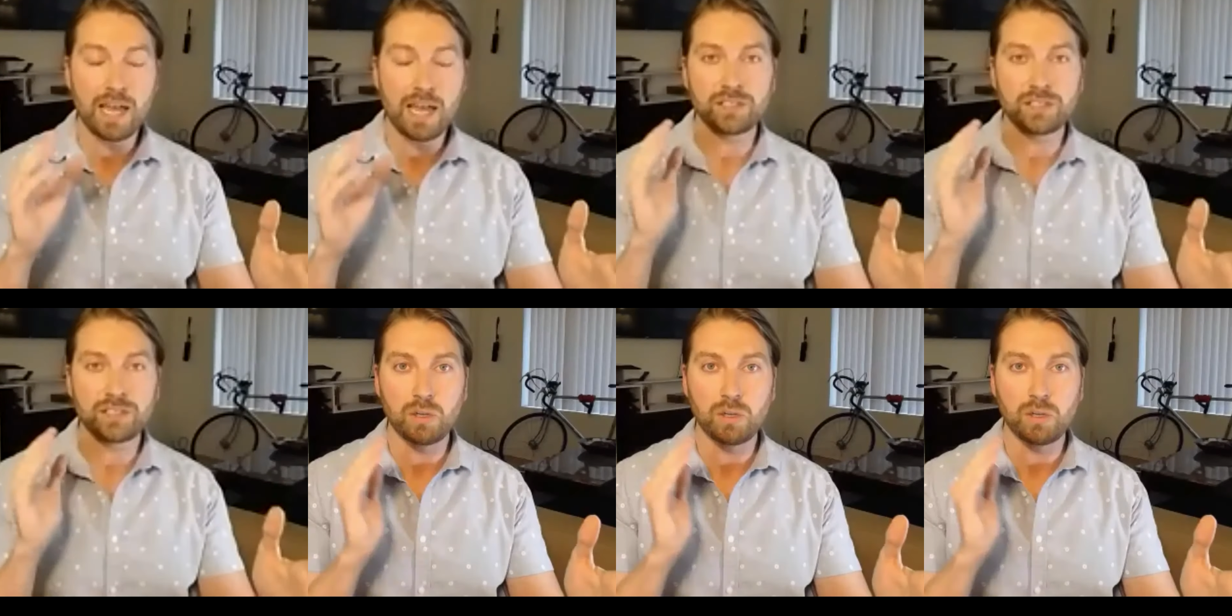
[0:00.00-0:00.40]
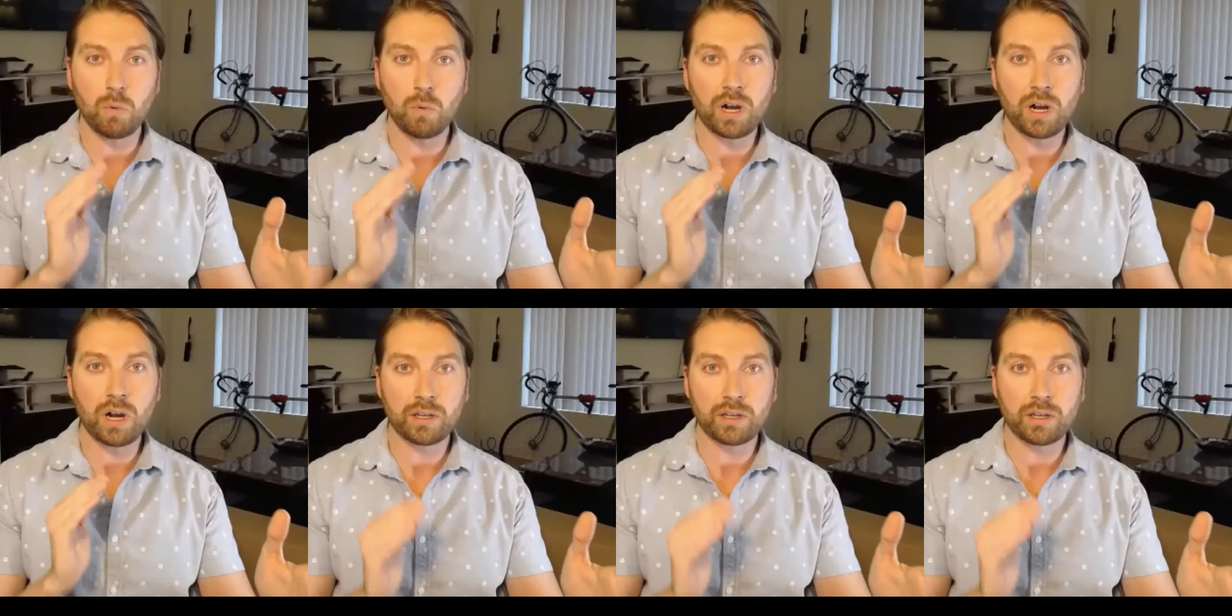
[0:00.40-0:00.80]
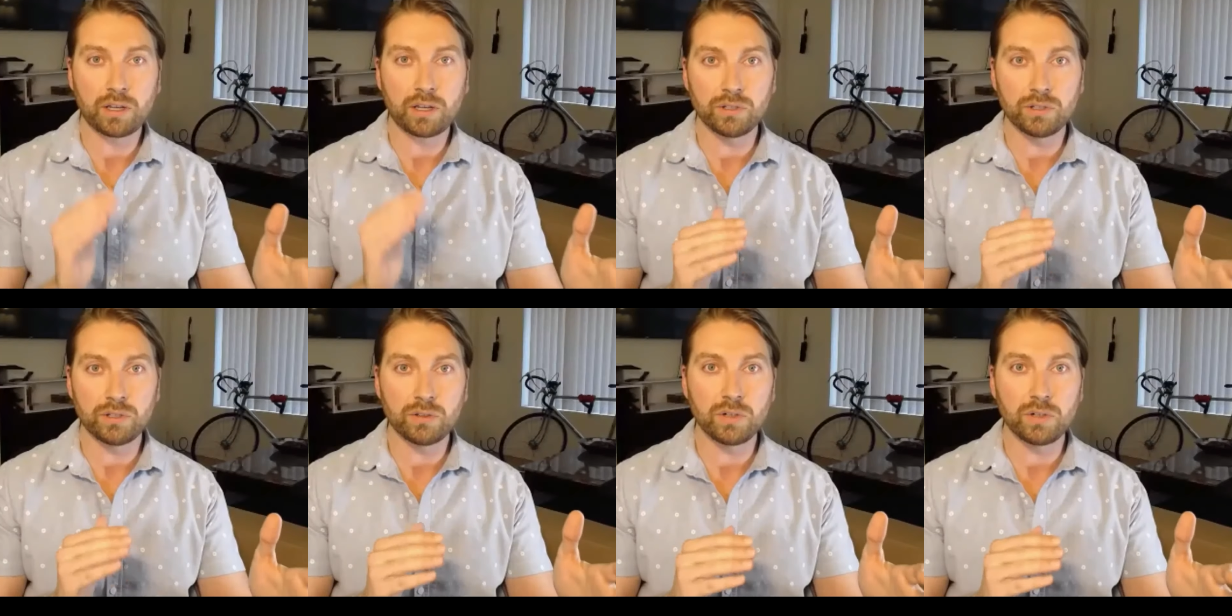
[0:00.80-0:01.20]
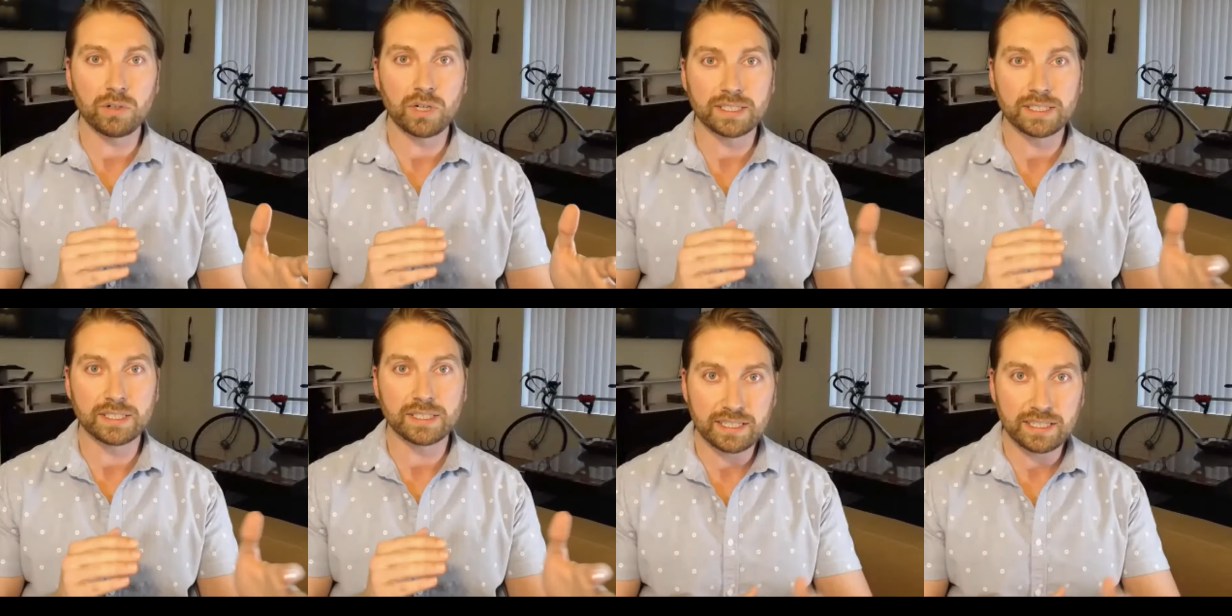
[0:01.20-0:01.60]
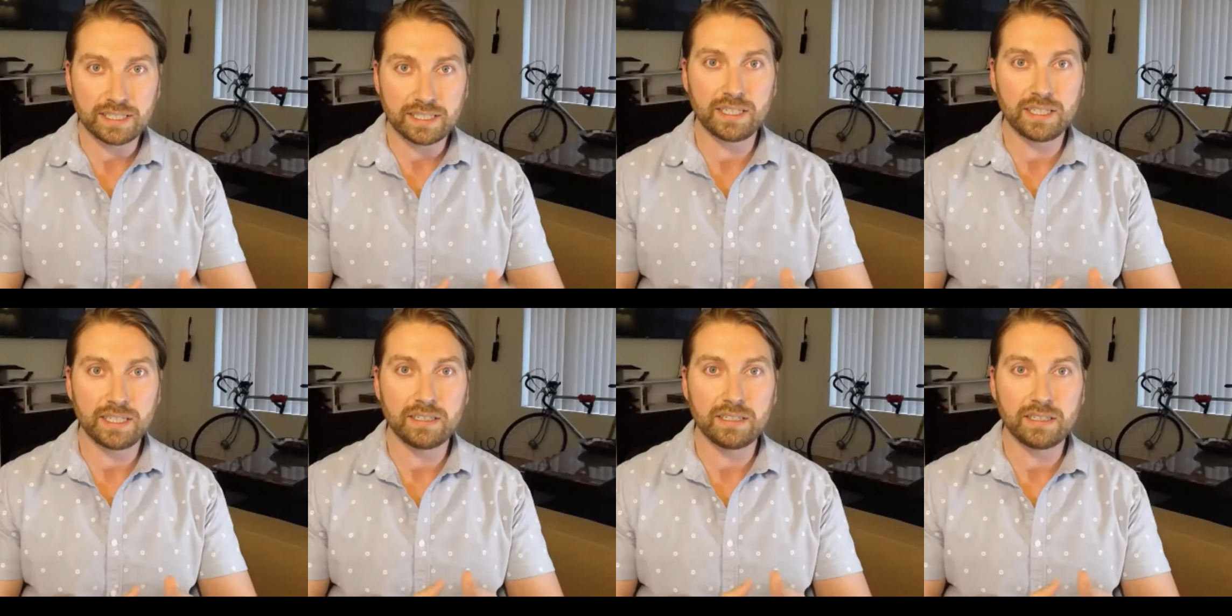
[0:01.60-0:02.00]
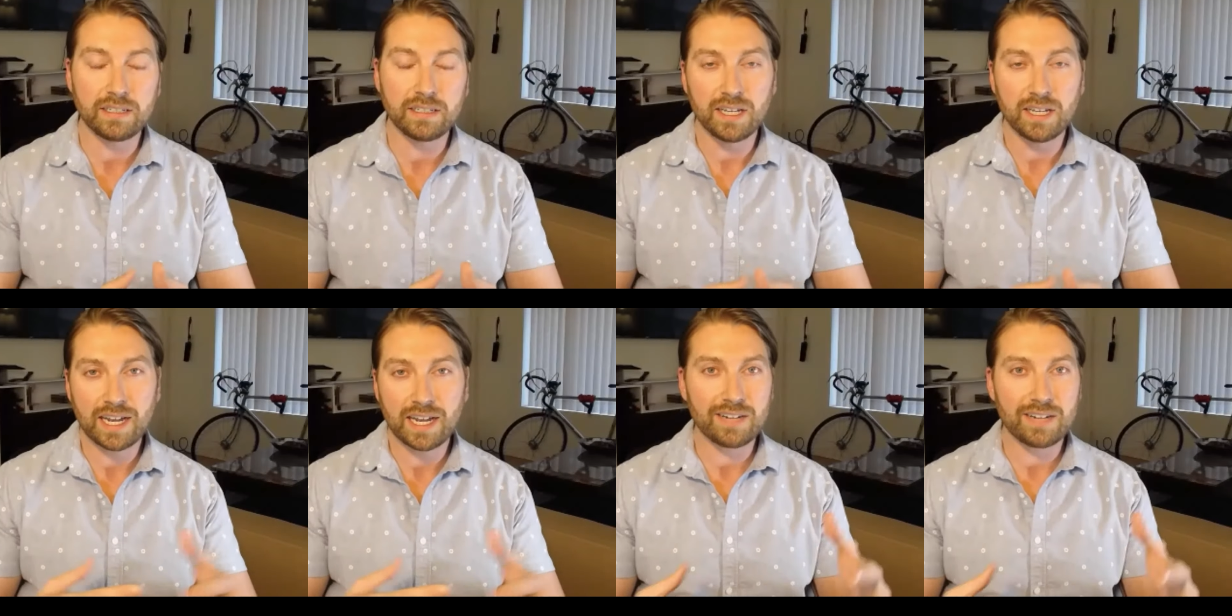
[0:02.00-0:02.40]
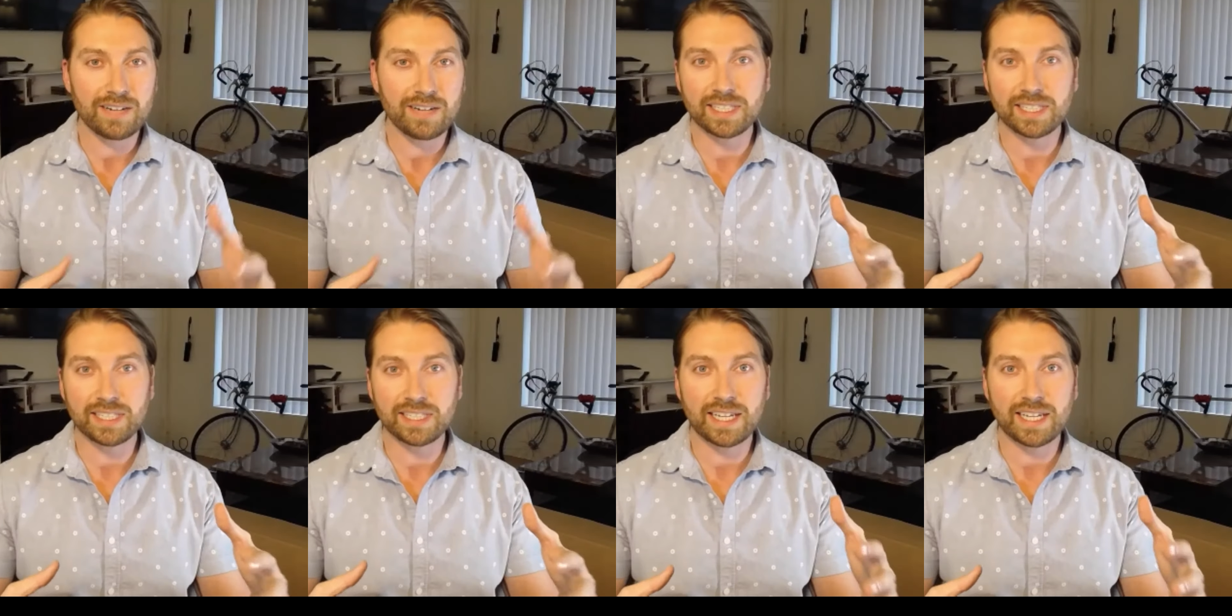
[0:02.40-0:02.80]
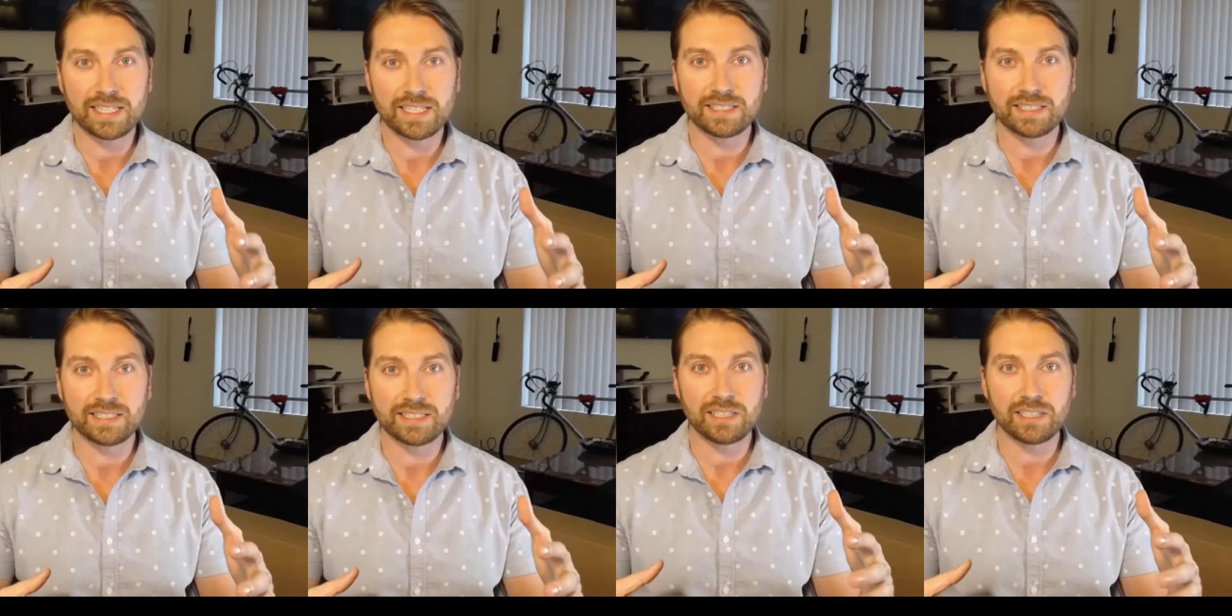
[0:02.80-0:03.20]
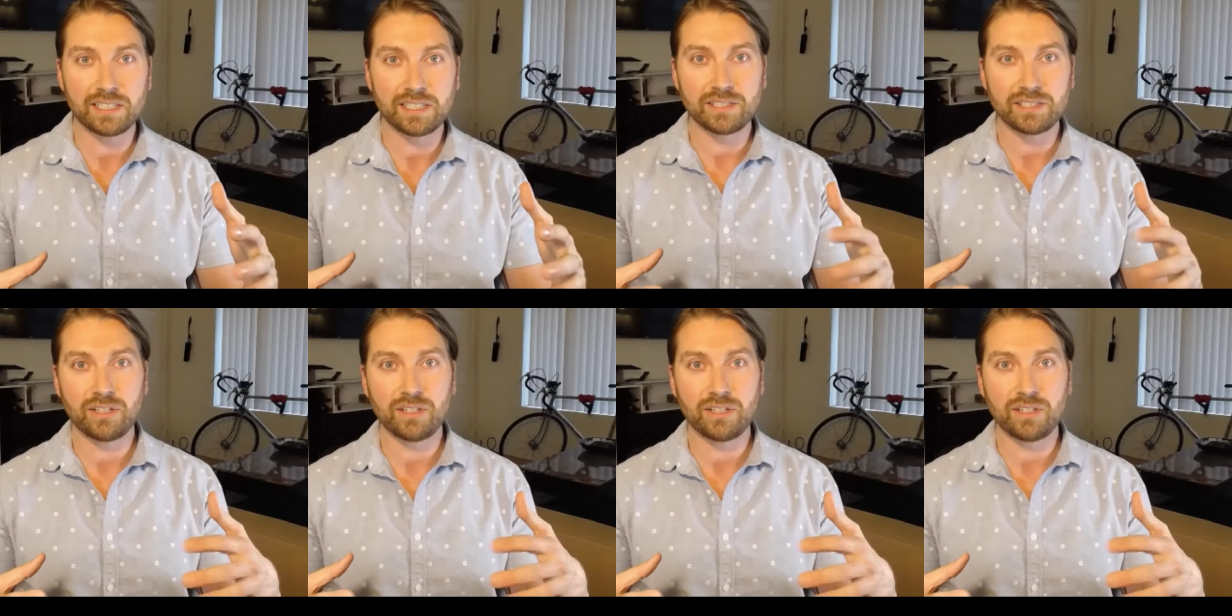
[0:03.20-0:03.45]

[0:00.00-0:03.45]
actually walk through a city kind of as a case study.